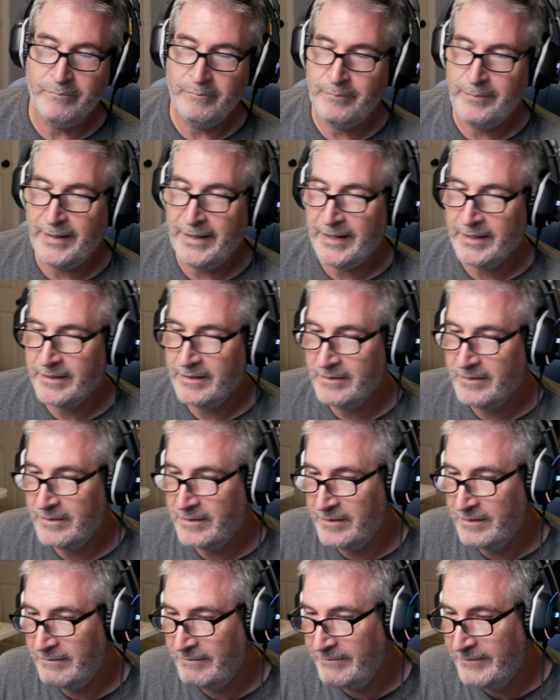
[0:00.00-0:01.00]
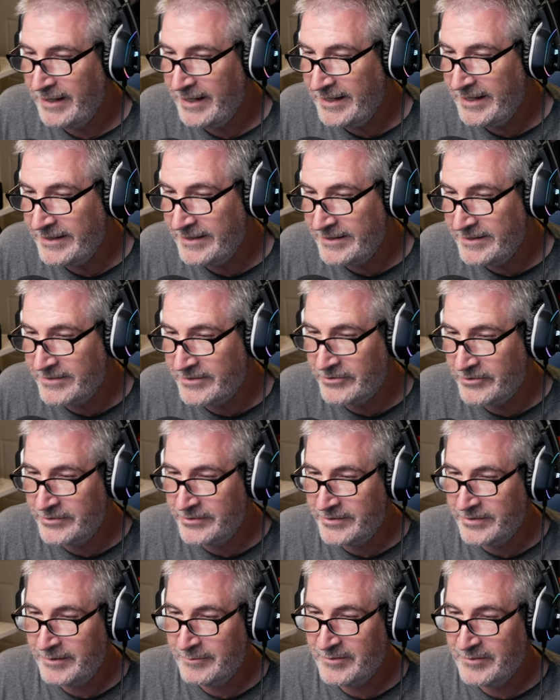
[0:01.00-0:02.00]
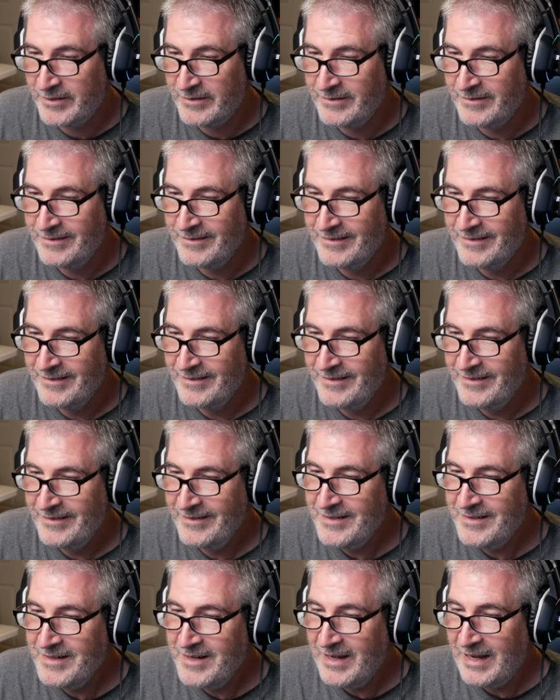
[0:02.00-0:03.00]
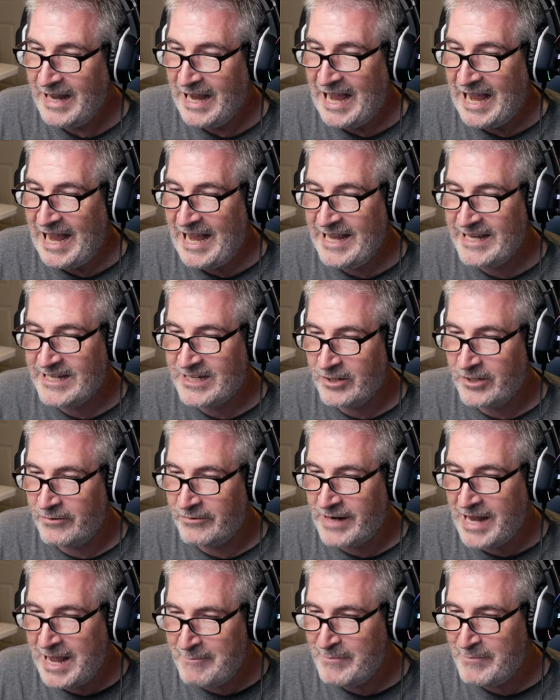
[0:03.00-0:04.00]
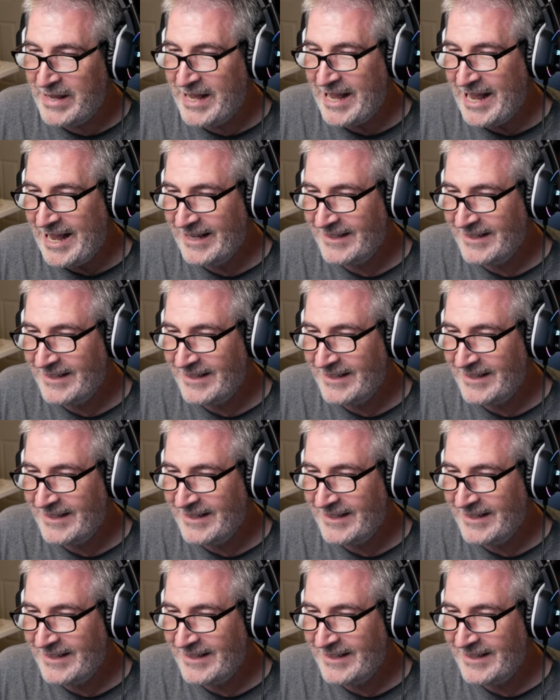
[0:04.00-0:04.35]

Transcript: back in the 80s or something. Ay caramba.